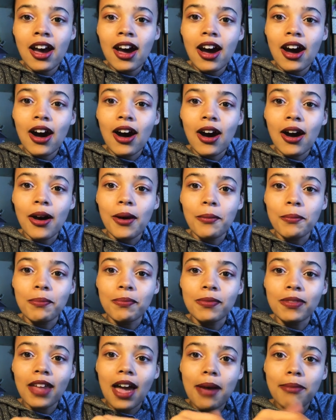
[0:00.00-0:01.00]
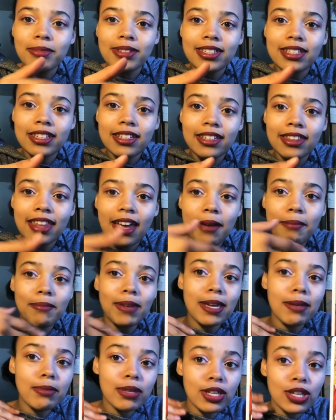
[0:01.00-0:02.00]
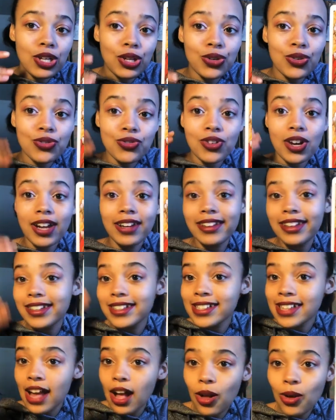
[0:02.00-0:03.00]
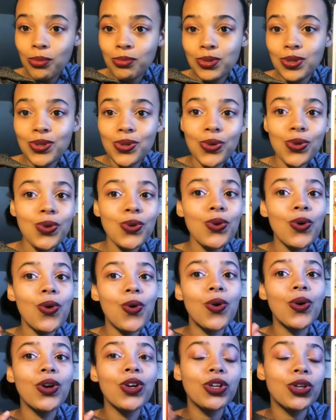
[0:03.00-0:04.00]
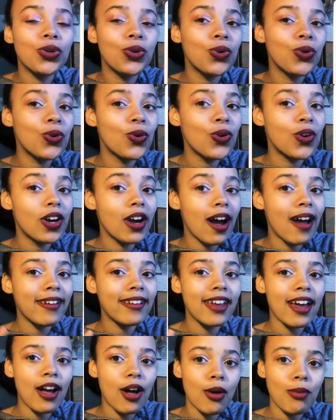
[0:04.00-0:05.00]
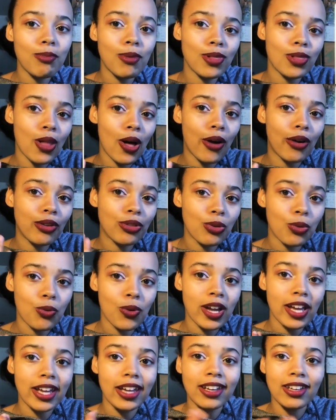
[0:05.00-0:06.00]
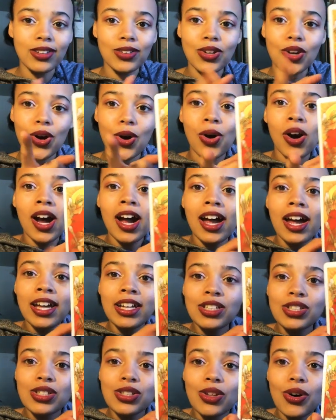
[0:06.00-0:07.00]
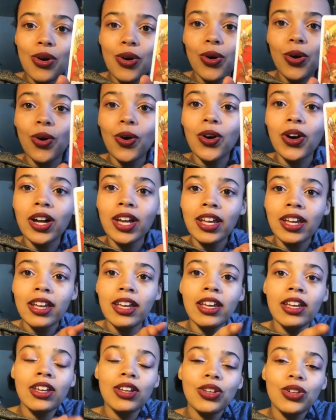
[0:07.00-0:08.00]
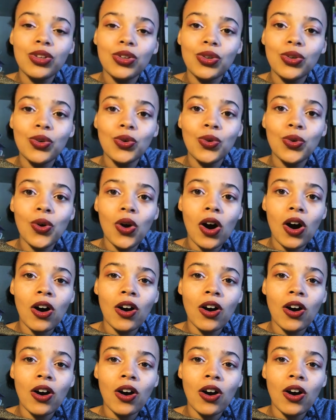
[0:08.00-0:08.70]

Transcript: I'm seeing that maybe your friend has helped you, or you got help along the way, you know, so you